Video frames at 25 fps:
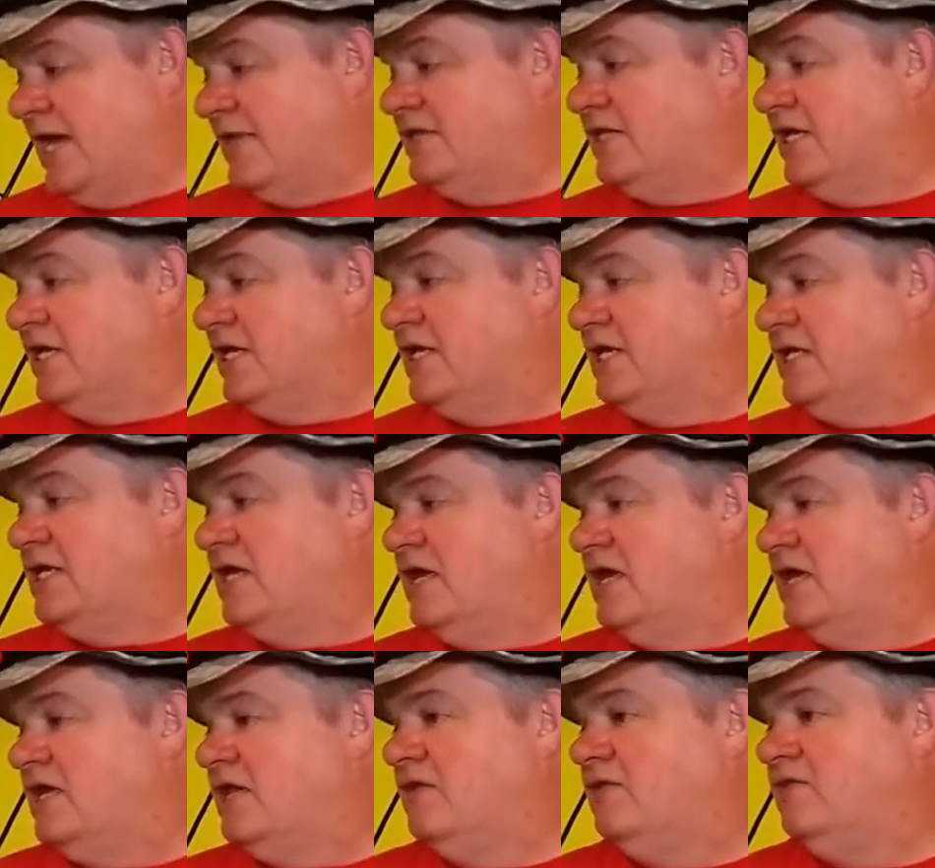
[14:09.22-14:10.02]
And
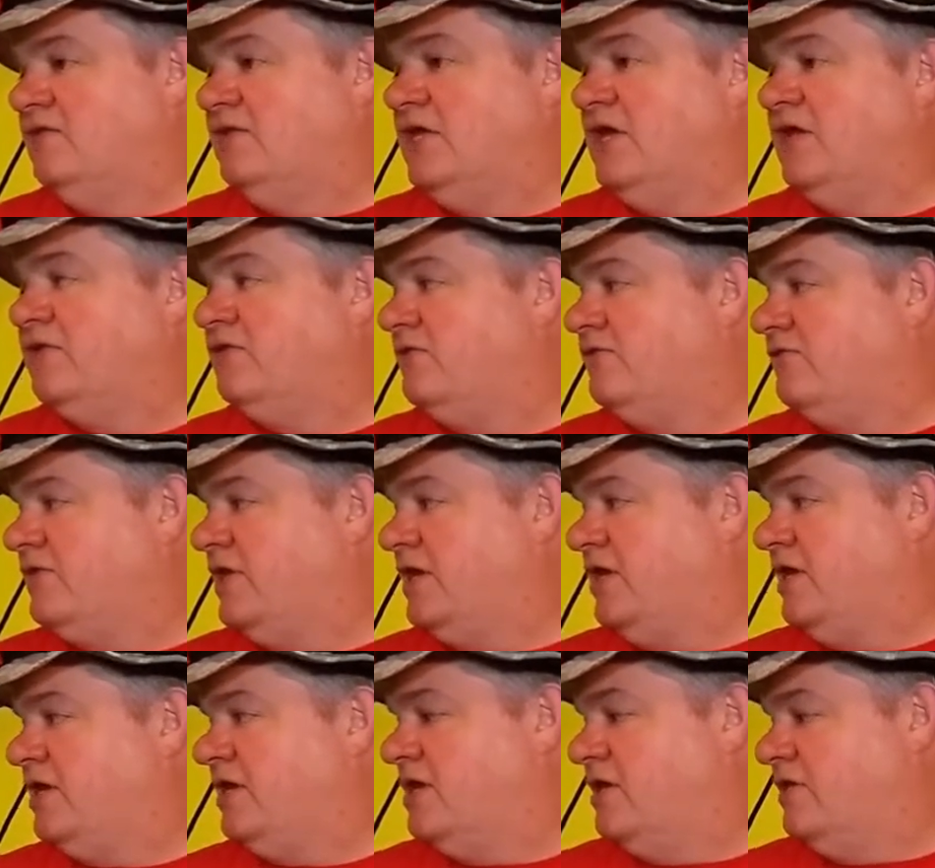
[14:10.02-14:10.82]
then the other
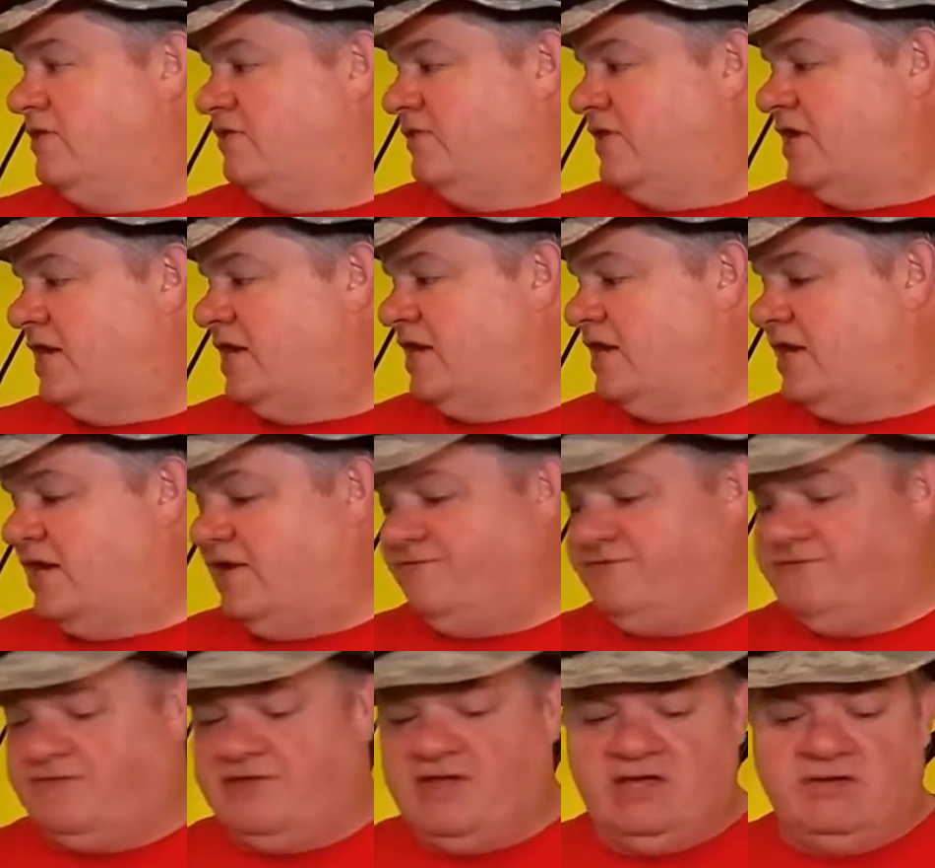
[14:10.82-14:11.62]
thing that
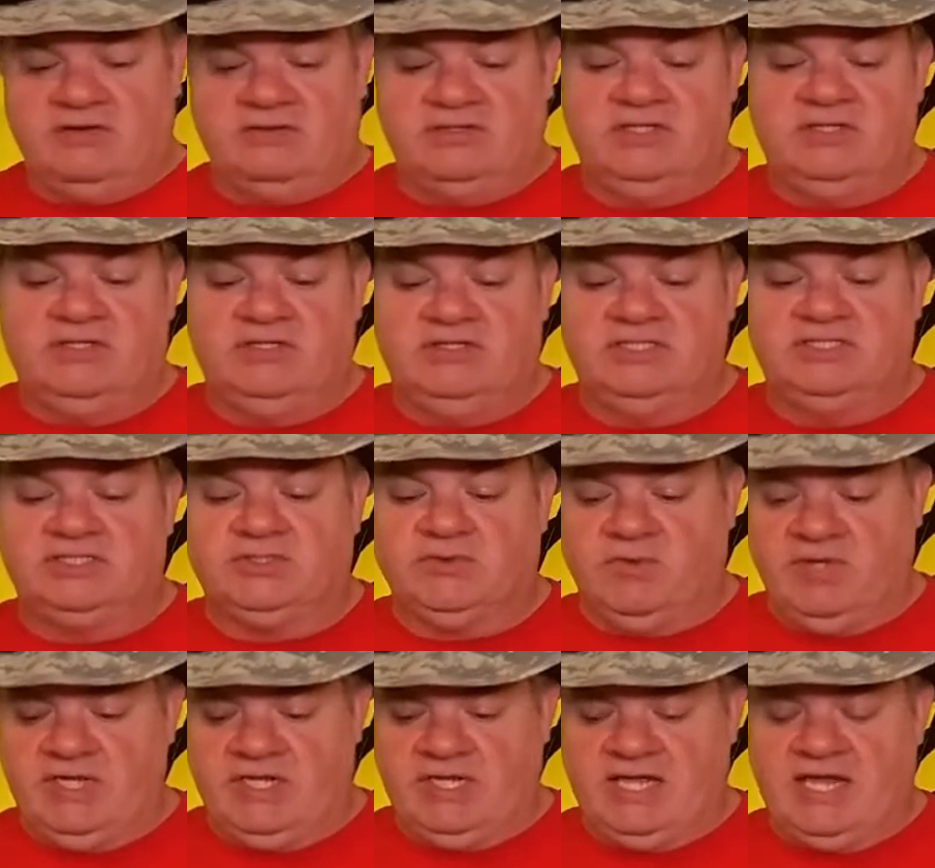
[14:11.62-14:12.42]
I found
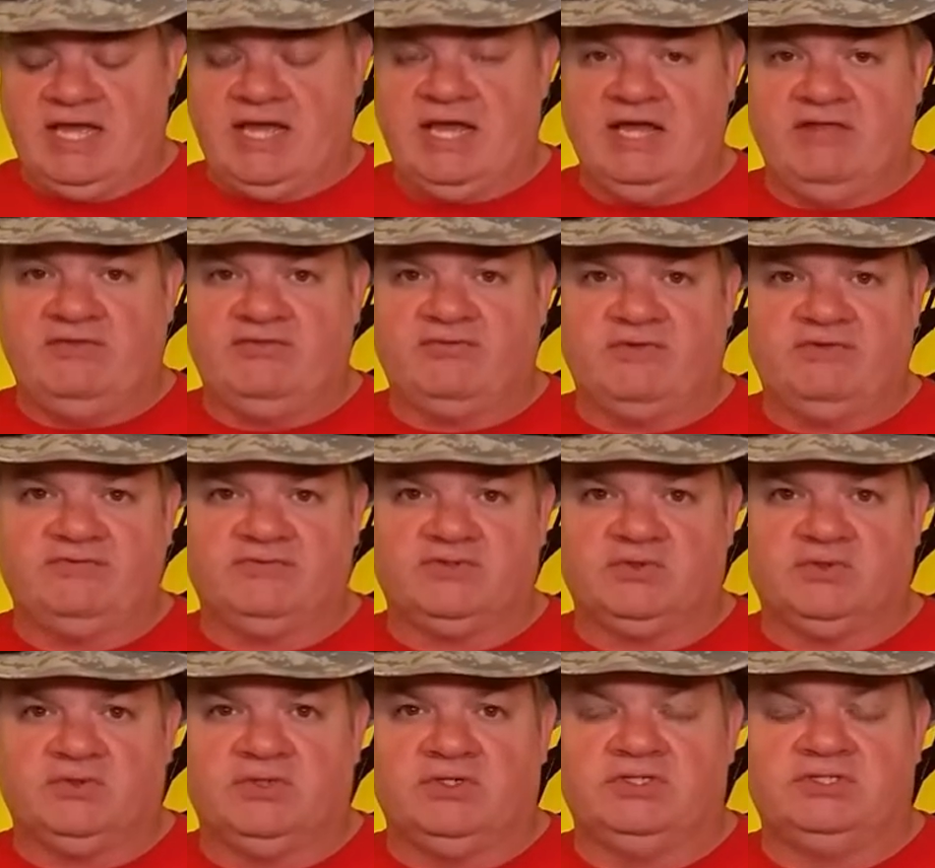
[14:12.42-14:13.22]
this week at
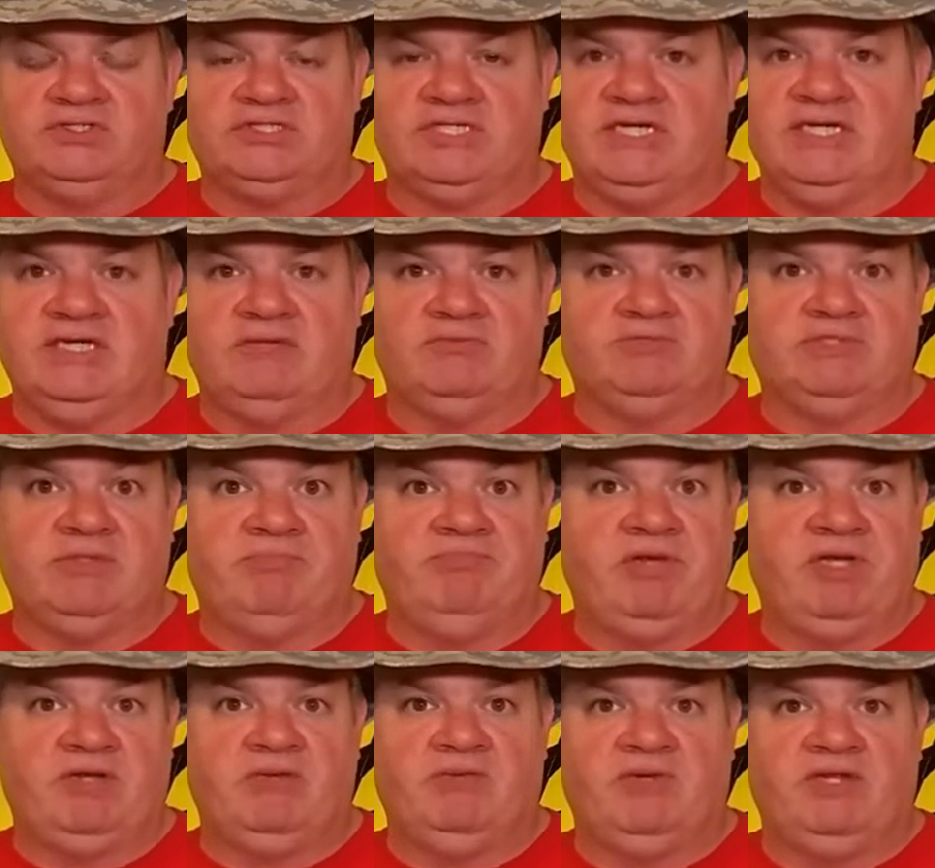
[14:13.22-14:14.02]
thrift stores, it was a
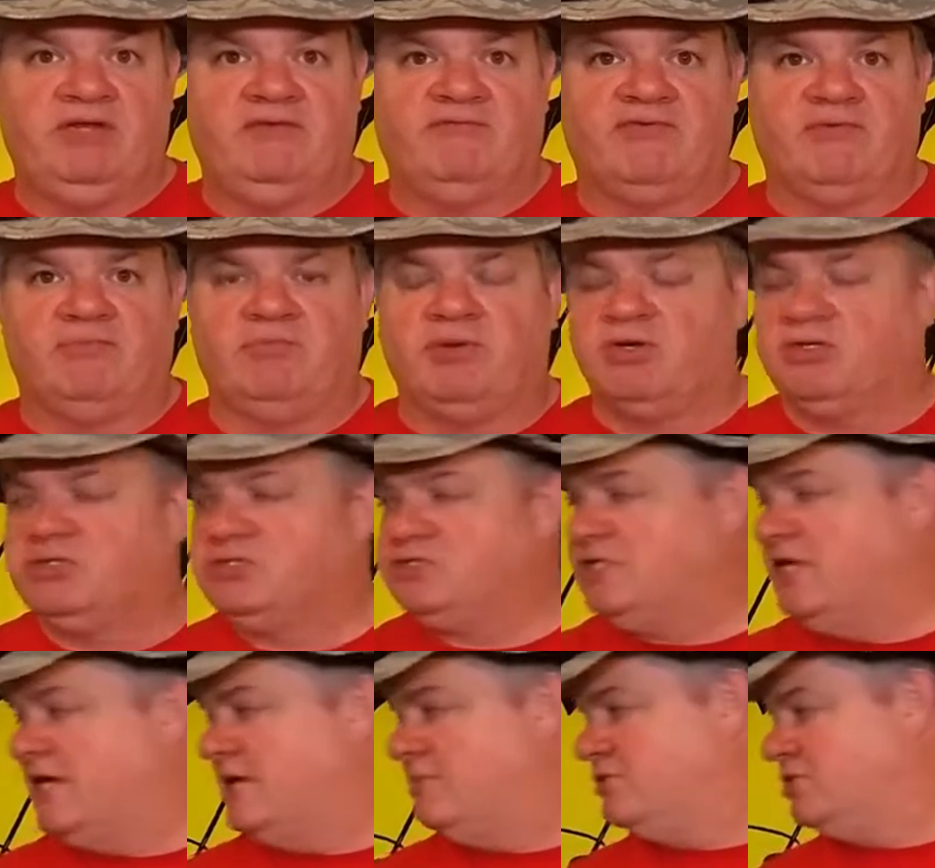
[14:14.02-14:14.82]
big week for
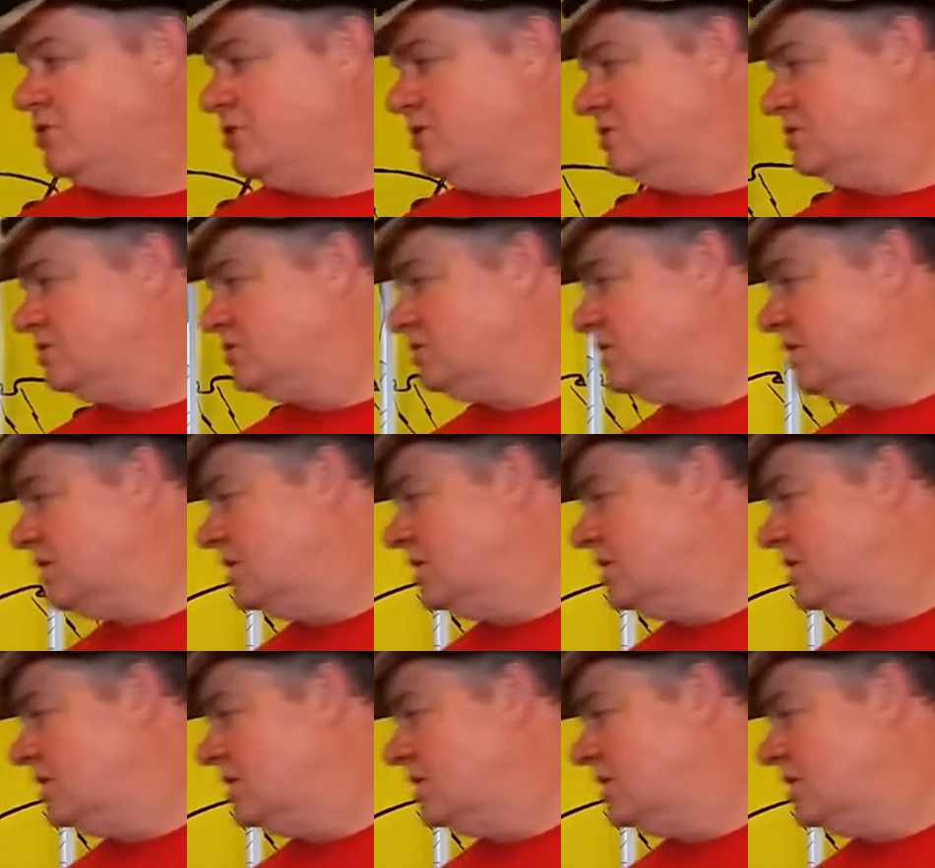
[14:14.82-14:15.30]
Pearl Snap shirts.